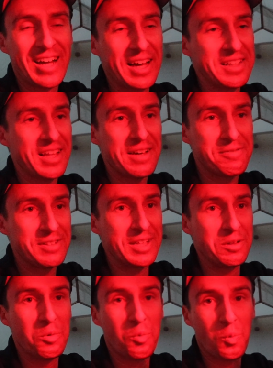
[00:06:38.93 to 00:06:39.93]
I left
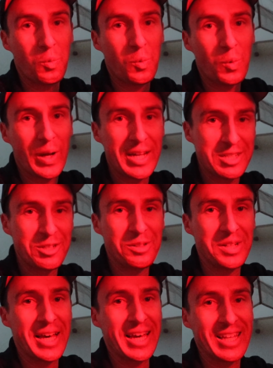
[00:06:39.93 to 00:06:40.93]
it way too
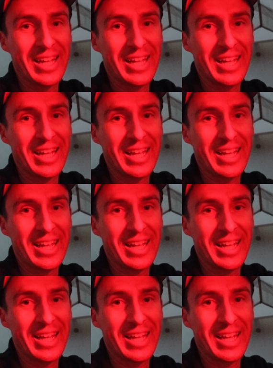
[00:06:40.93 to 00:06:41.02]
late.